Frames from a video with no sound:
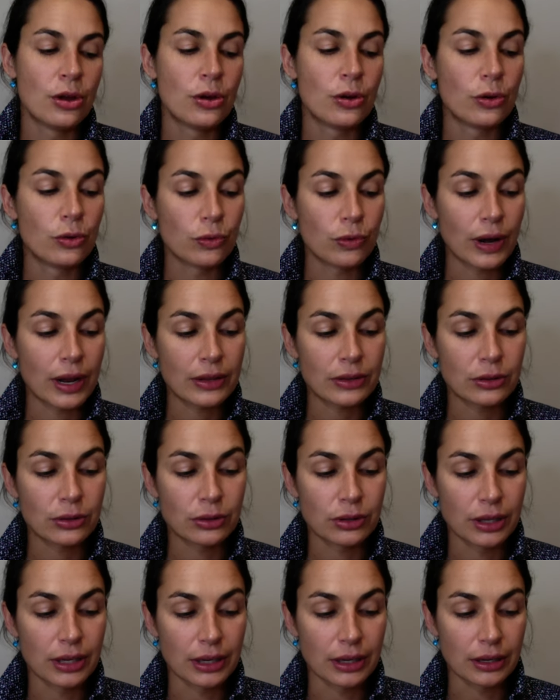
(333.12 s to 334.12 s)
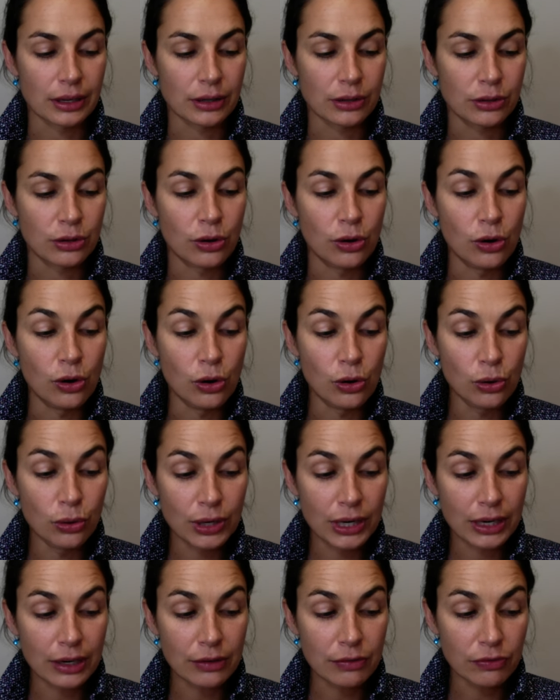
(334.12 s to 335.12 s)
Rather than
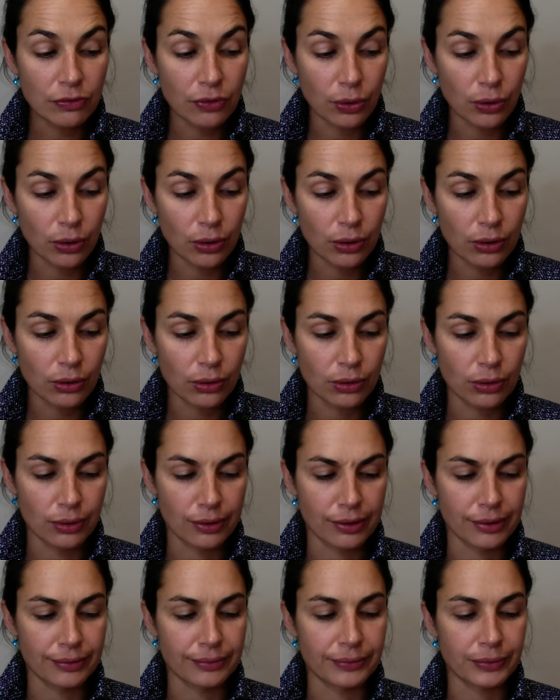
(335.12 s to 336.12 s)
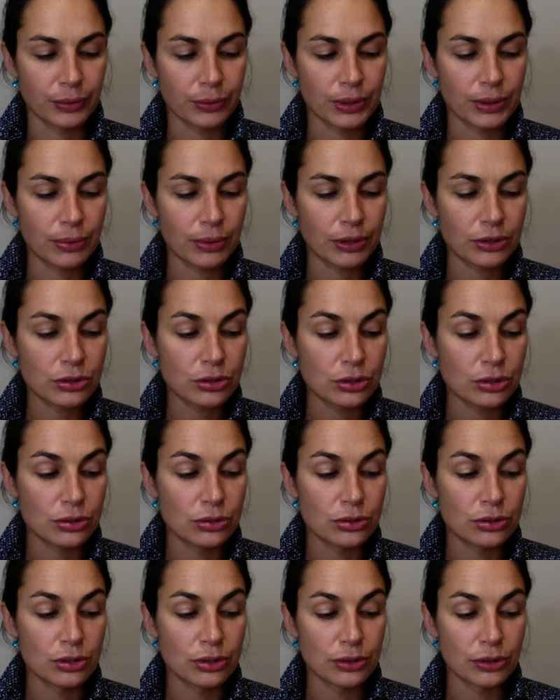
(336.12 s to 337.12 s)
looking for, or we want to
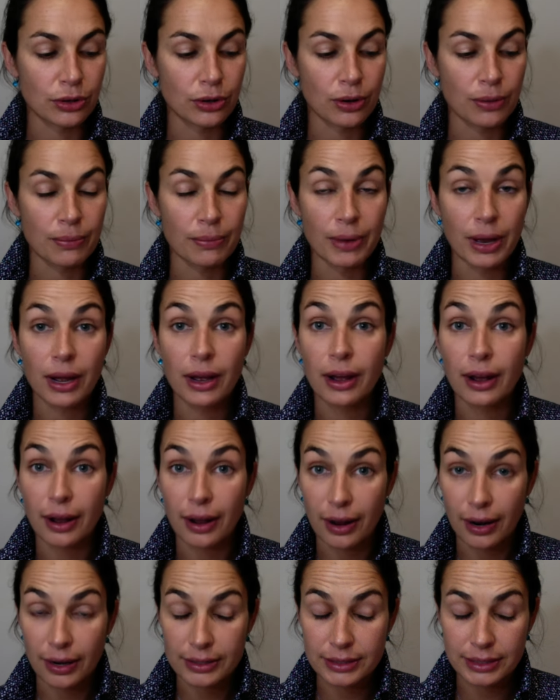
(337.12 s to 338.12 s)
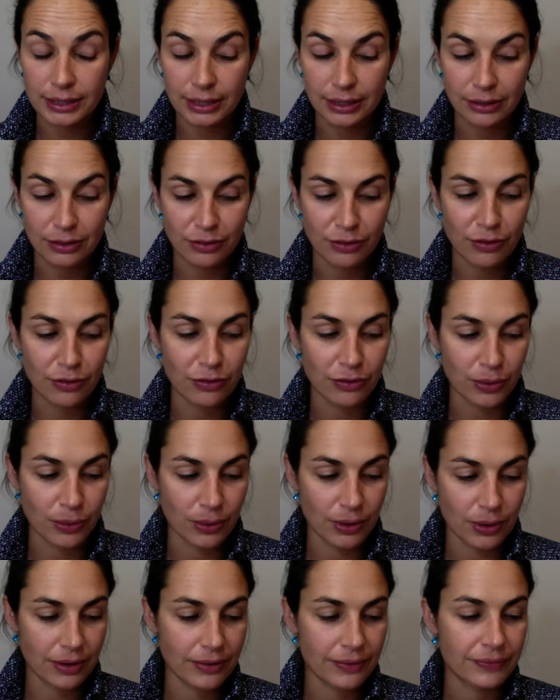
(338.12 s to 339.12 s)
use the term hunting
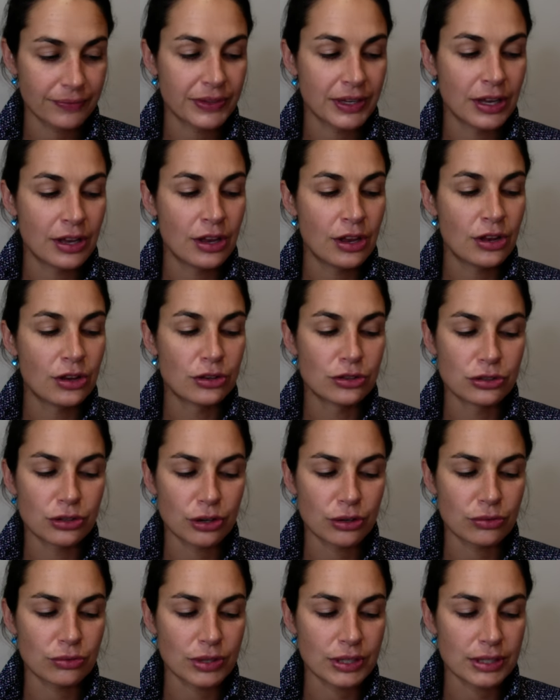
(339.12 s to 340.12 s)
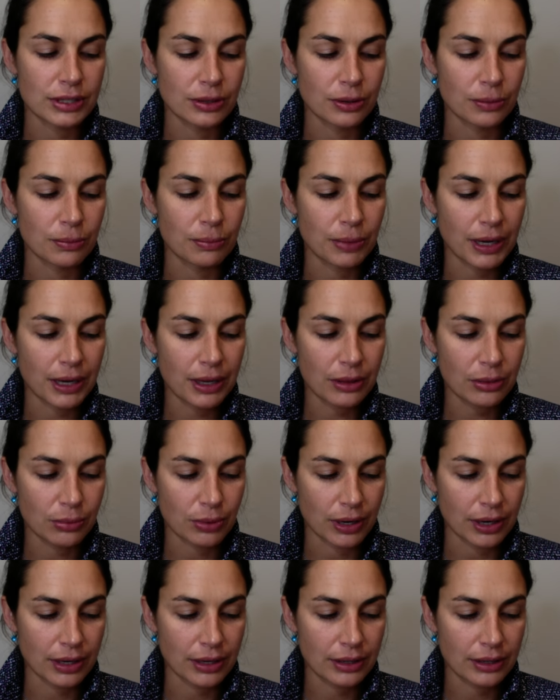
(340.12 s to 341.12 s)
for, non-resonant
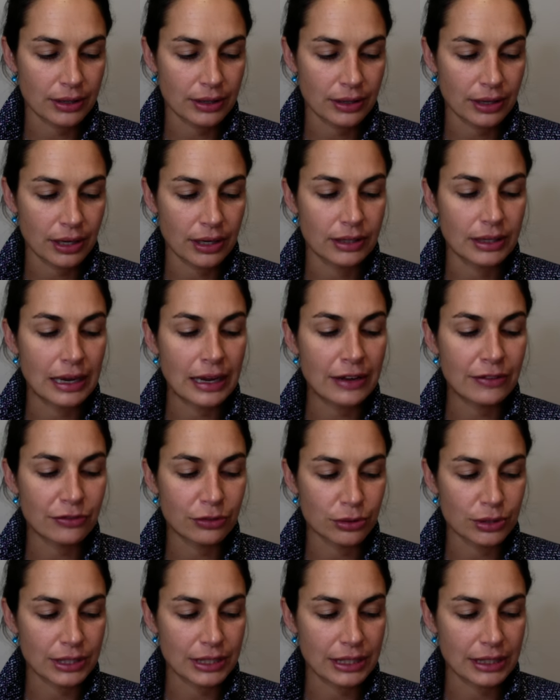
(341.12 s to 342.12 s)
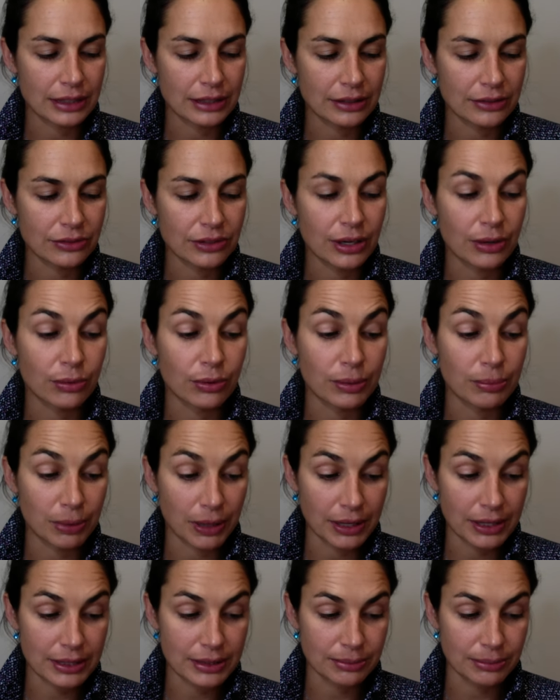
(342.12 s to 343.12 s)
pathway and efforting their
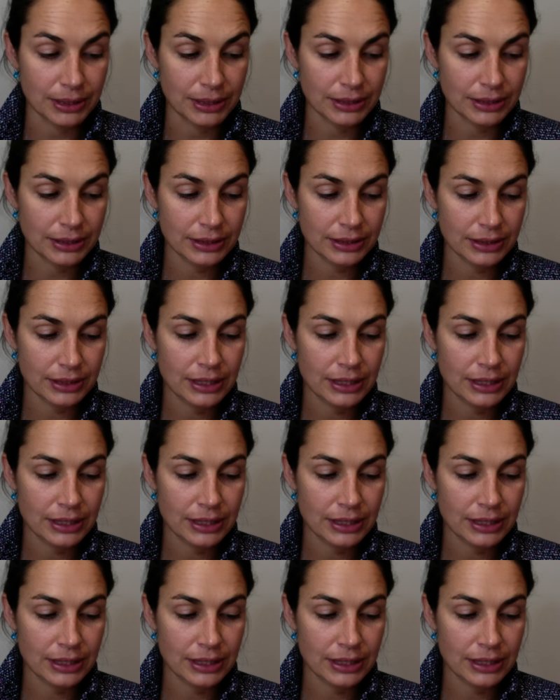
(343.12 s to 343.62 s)
replacement,